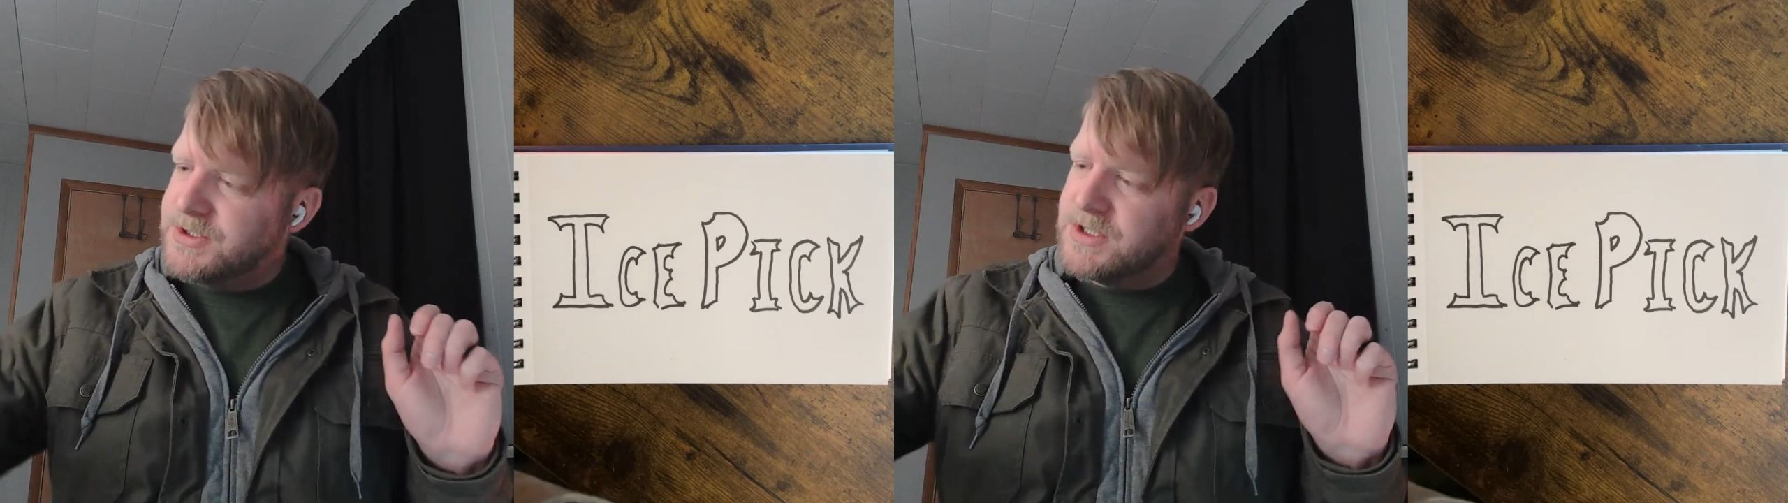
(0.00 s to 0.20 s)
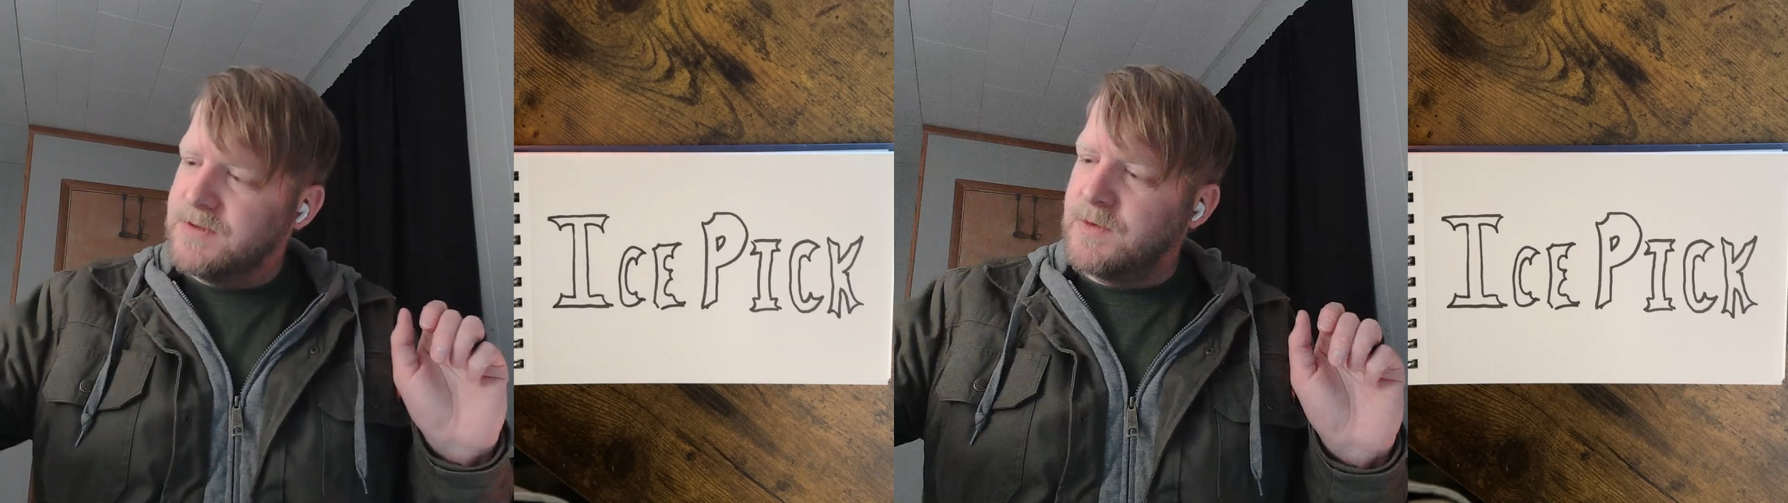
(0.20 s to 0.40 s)

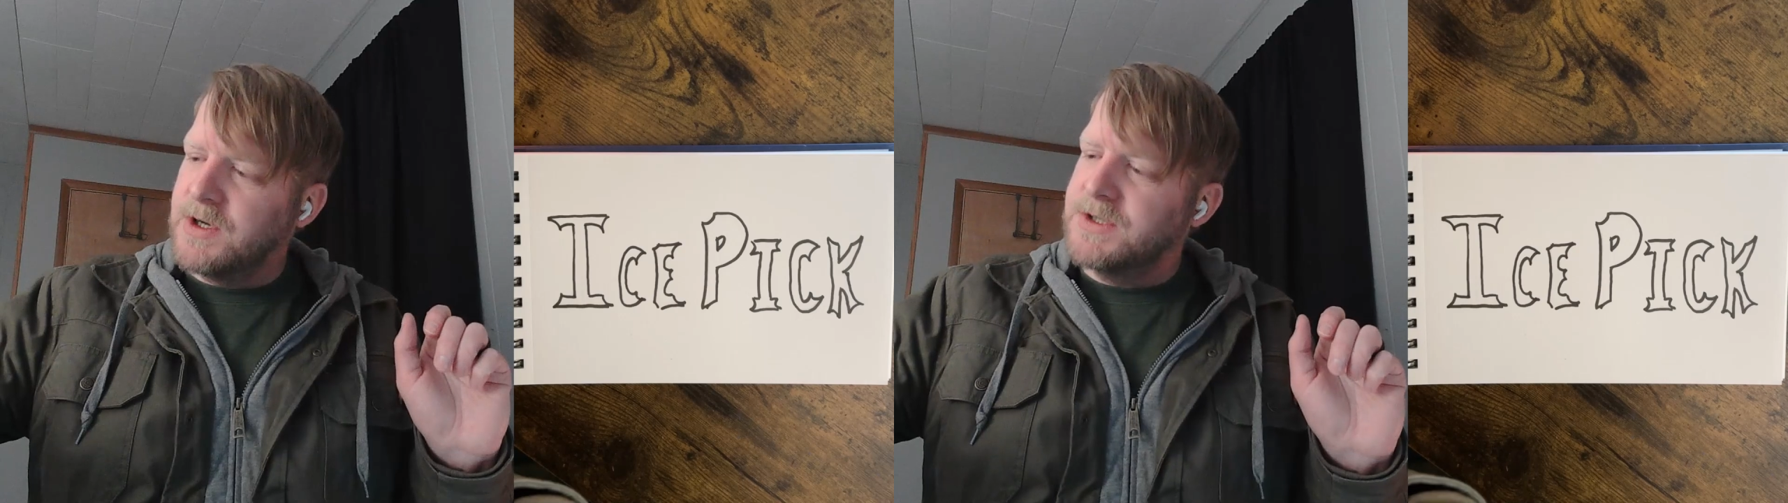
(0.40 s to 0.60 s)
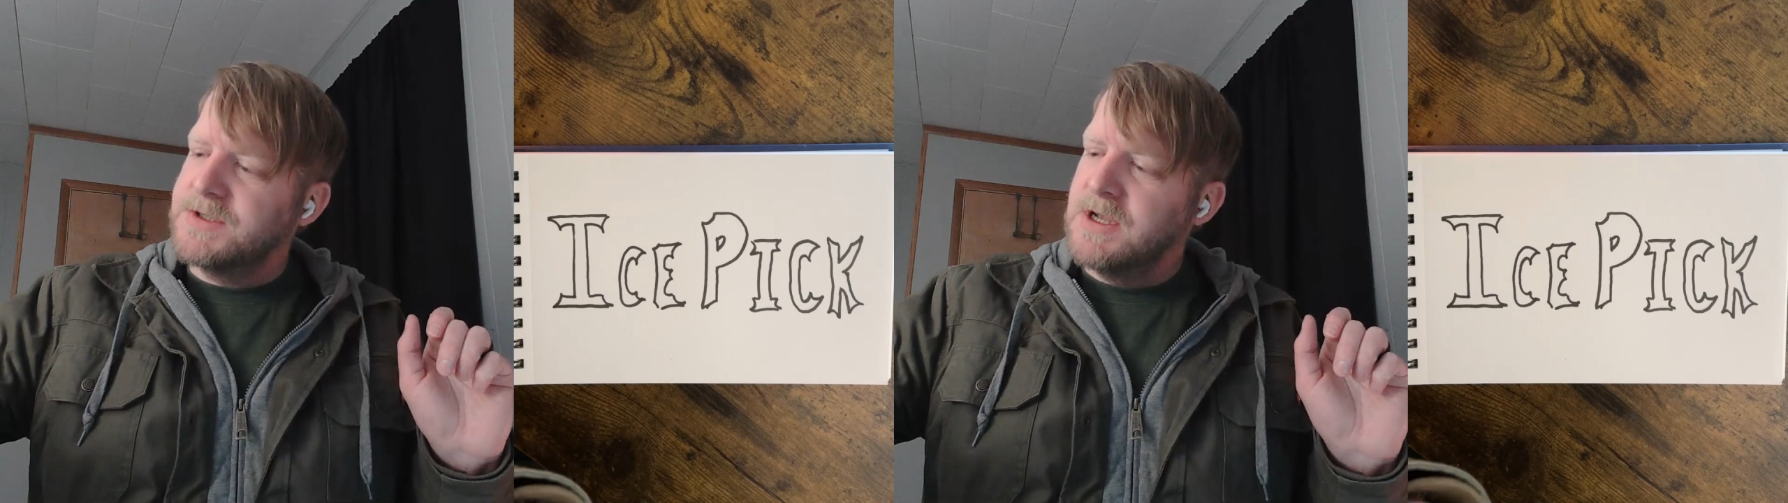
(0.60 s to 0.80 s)
on the
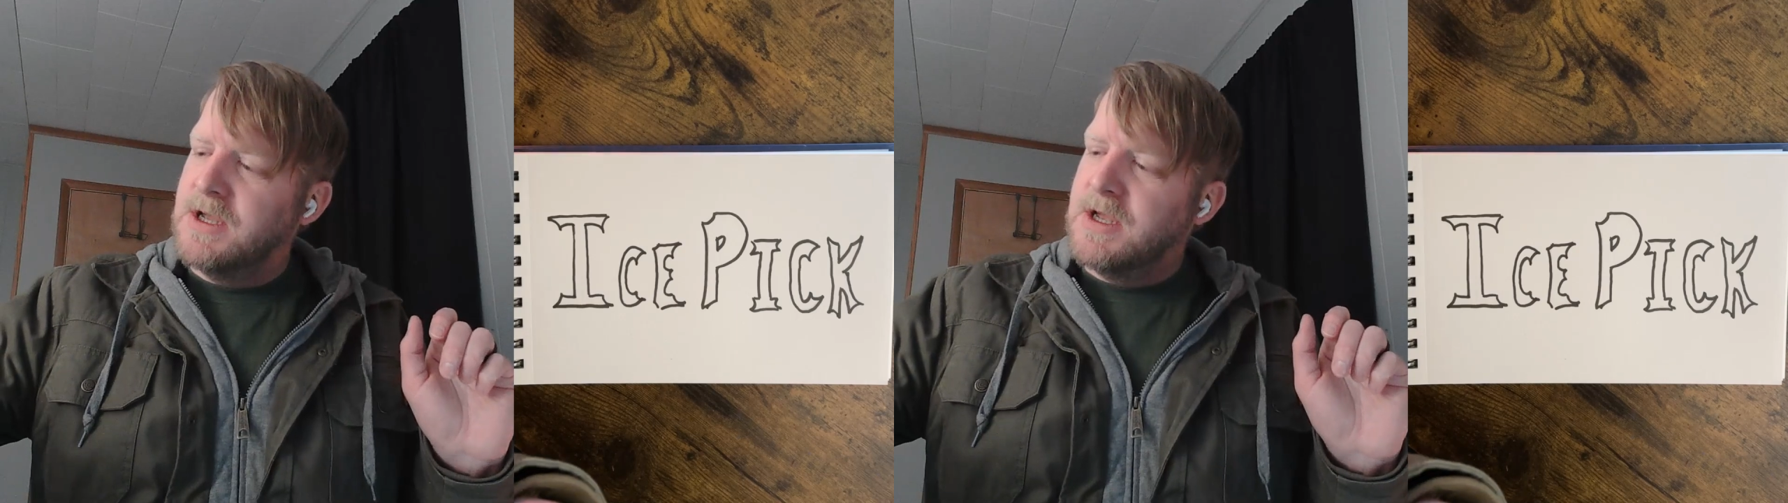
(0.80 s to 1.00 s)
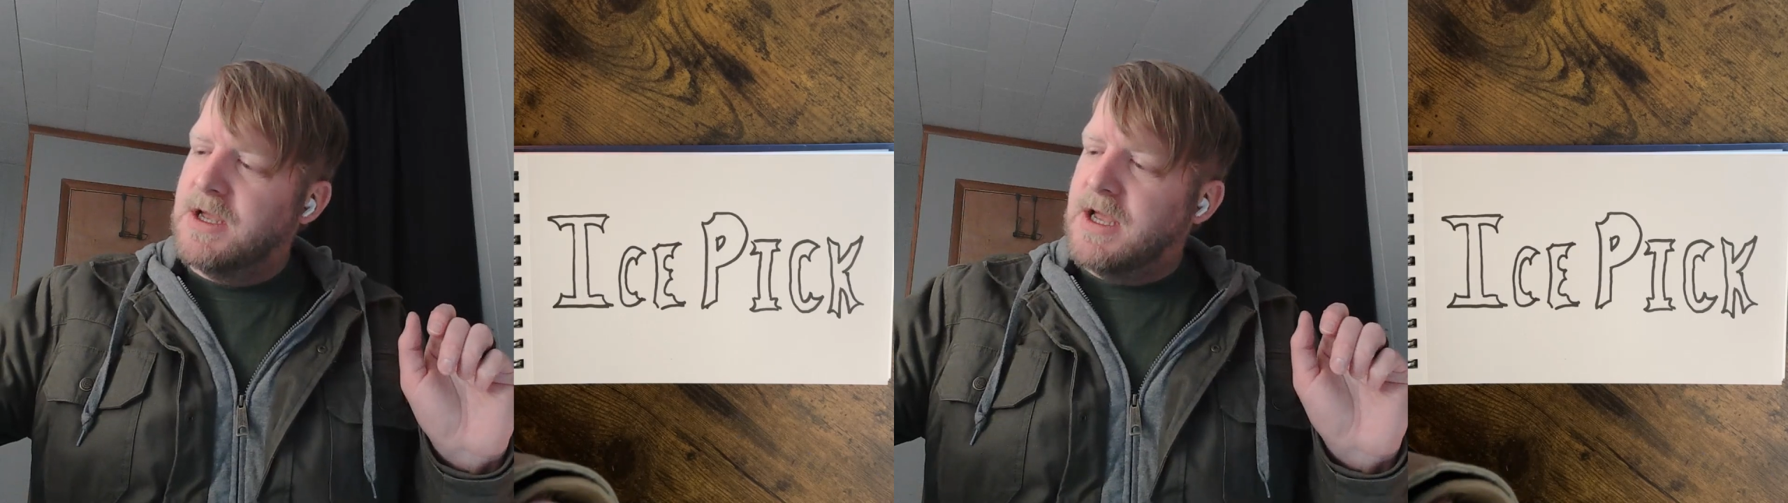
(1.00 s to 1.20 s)
words,
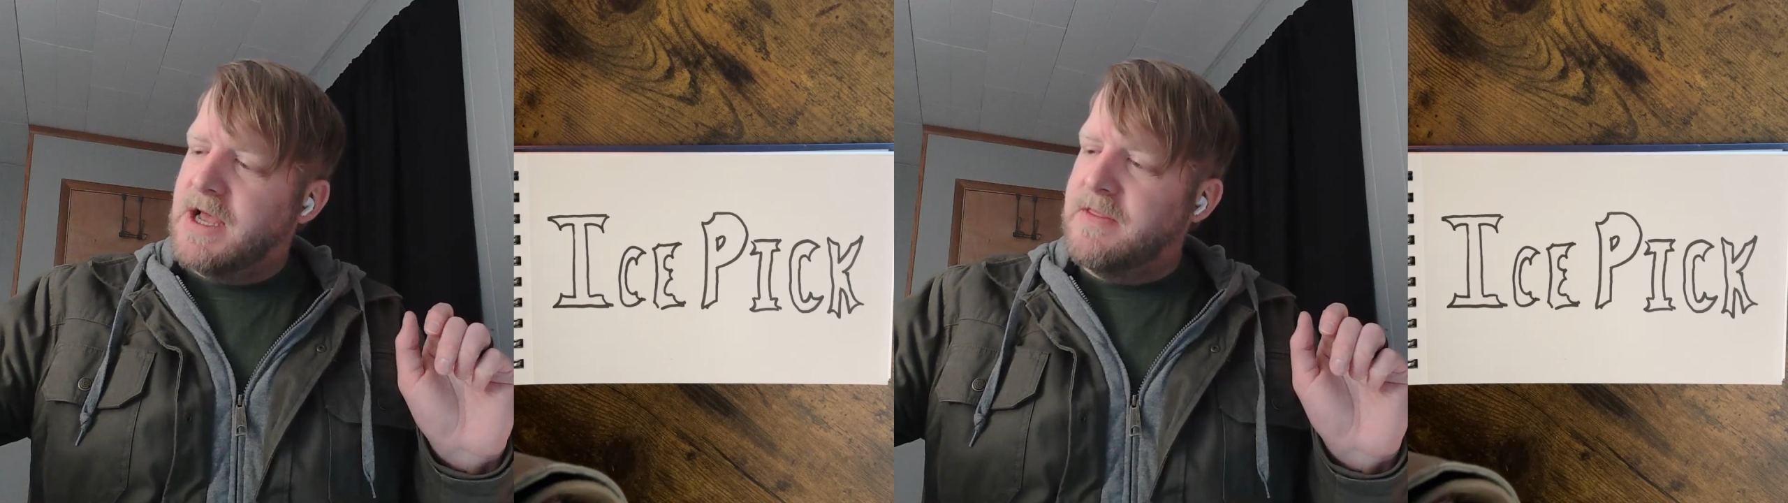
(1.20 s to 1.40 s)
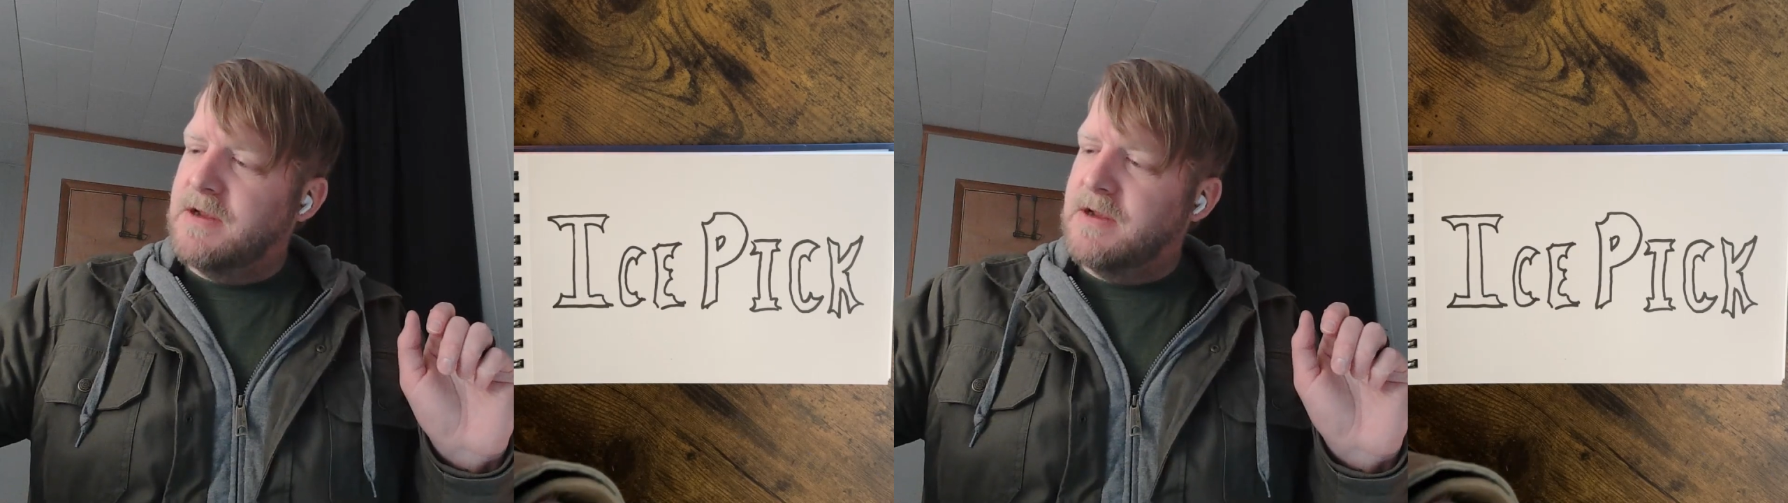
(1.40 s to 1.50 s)
and